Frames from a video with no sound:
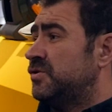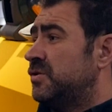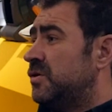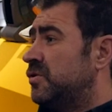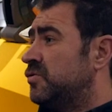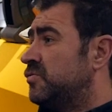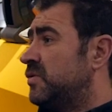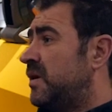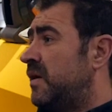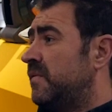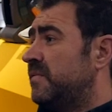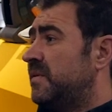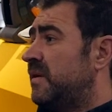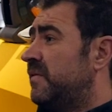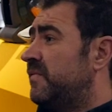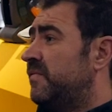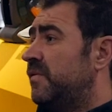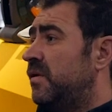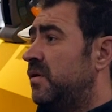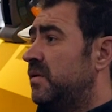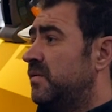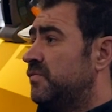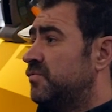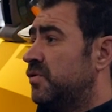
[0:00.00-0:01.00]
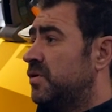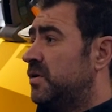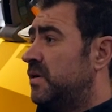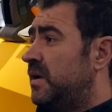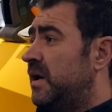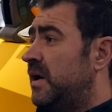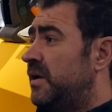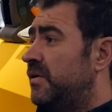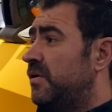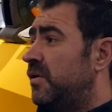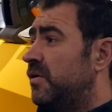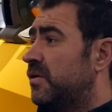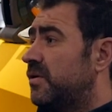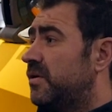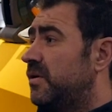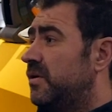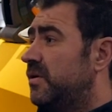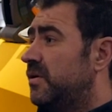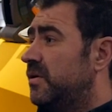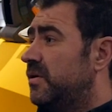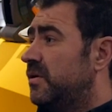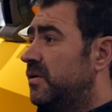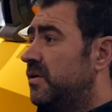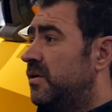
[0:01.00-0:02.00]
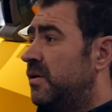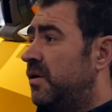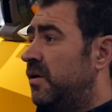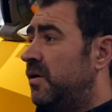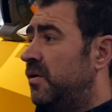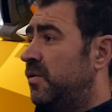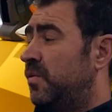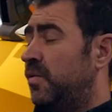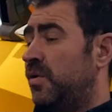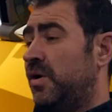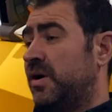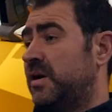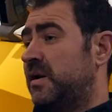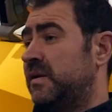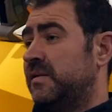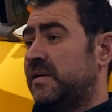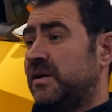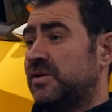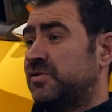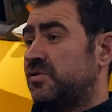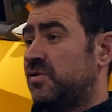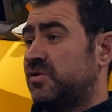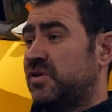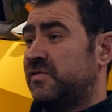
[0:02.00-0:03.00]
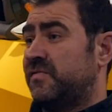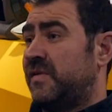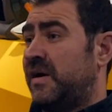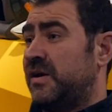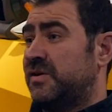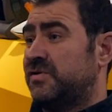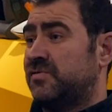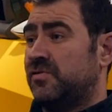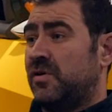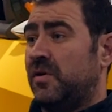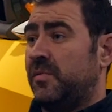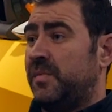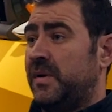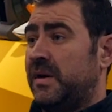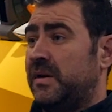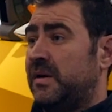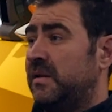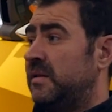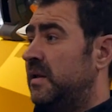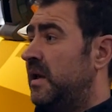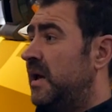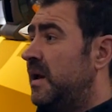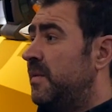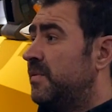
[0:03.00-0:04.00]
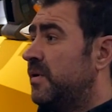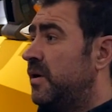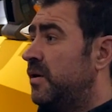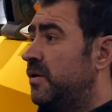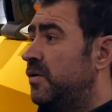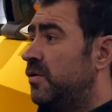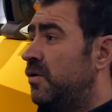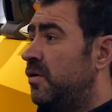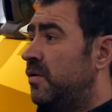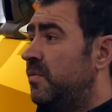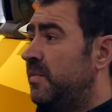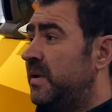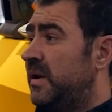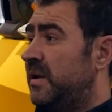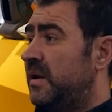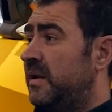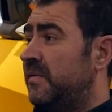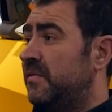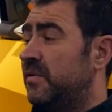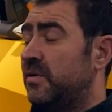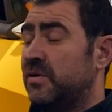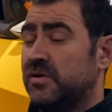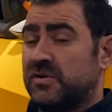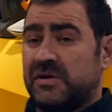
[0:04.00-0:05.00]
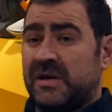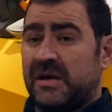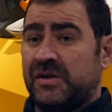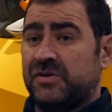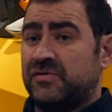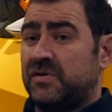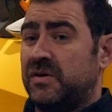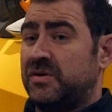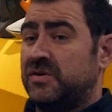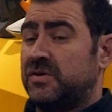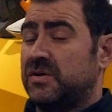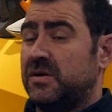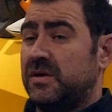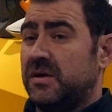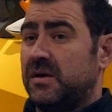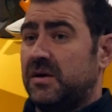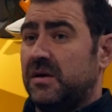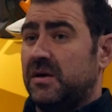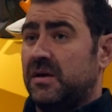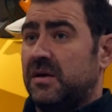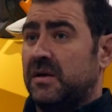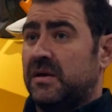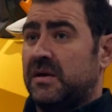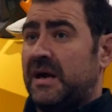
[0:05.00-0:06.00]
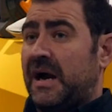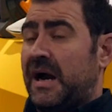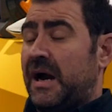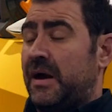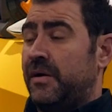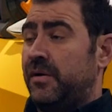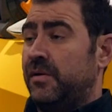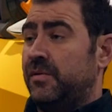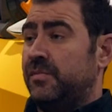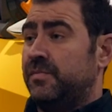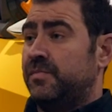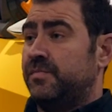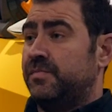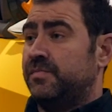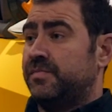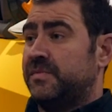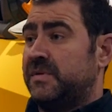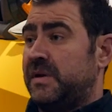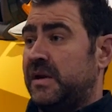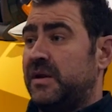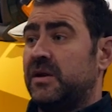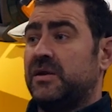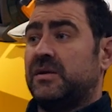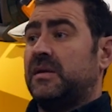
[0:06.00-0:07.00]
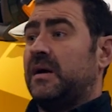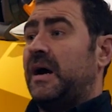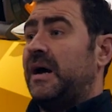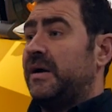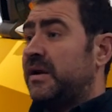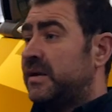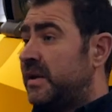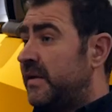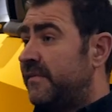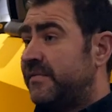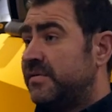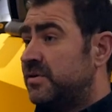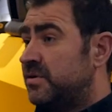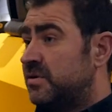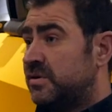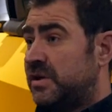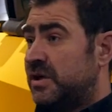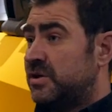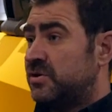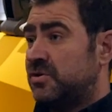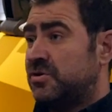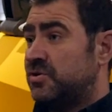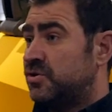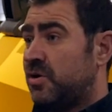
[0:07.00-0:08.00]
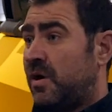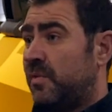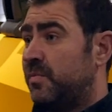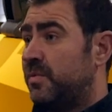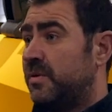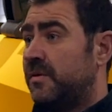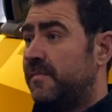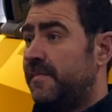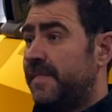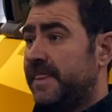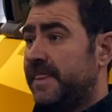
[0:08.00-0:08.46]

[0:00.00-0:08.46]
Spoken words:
still driving that forklift truck in Haydock, or working in that sausage factory, or being a labourer. You know what I mean? Even as an average guy who had a decent job.